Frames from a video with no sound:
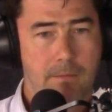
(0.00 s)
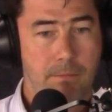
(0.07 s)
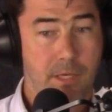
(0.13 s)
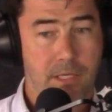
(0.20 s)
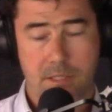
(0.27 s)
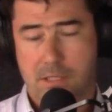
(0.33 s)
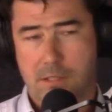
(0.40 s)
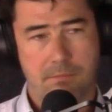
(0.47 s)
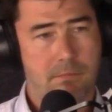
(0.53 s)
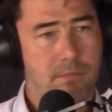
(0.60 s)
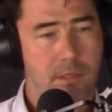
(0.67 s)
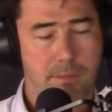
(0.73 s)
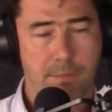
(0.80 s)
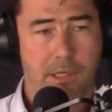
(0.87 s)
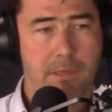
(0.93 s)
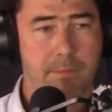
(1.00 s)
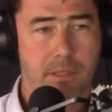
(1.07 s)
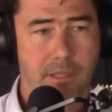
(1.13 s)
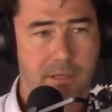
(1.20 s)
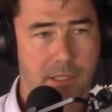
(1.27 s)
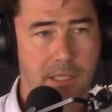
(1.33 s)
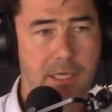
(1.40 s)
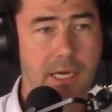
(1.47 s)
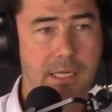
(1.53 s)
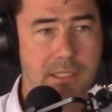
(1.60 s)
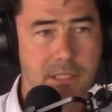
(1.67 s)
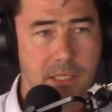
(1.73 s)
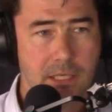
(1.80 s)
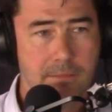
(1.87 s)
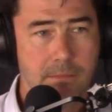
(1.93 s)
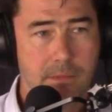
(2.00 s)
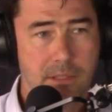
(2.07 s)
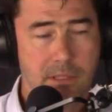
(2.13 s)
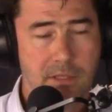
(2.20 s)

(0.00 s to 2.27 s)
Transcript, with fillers: But it's applicable, I think, in any team.